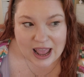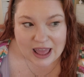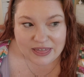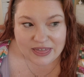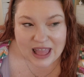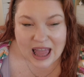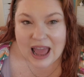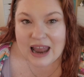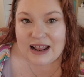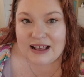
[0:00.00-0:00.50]

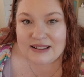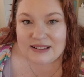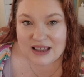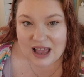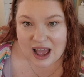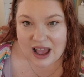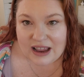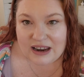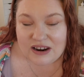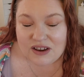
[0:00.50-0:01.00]
And that is
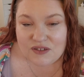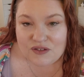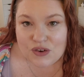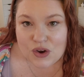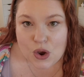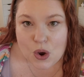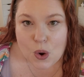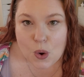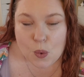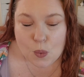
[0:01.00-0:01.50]
kind
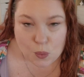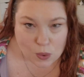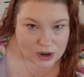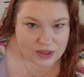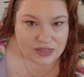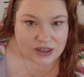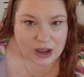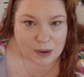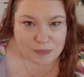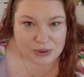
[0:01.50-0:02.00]
of
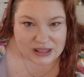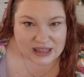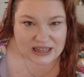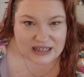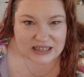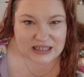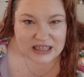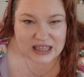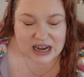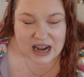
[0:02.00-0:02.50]
one of the
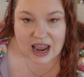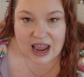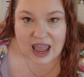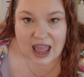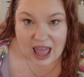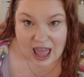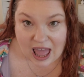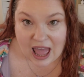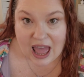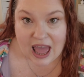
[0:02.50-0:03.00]
complaints that I
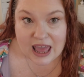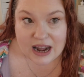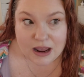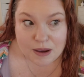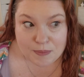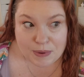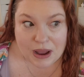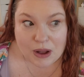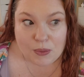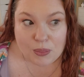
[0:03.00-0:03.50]
had
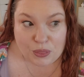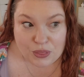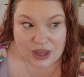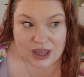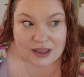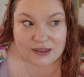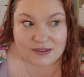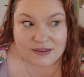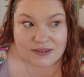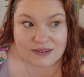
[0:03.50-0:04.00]
about
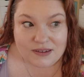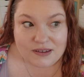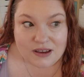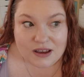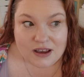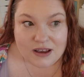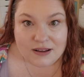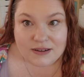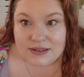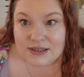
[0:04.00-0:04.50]
this
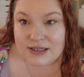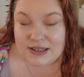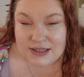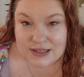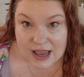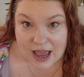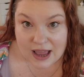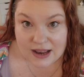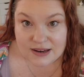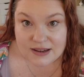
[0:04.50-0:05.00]

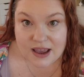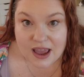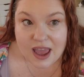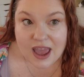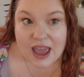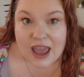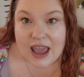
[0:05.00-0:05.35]
set.